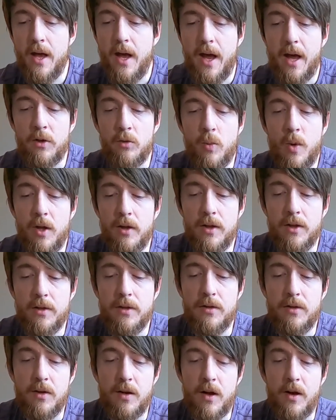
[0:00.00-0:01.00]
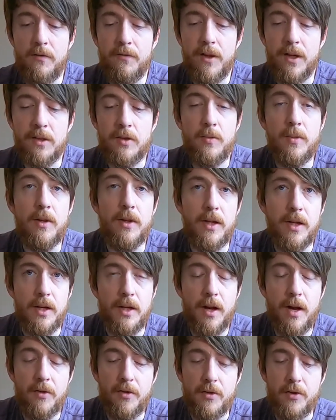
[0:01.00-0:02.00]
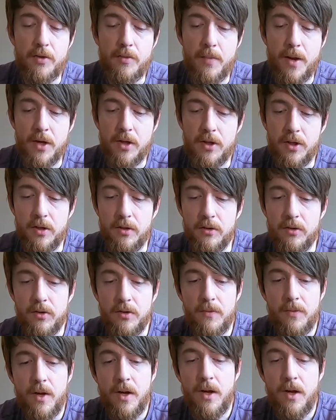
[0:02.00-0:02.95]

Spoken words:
as well as flexibility in other dimensions.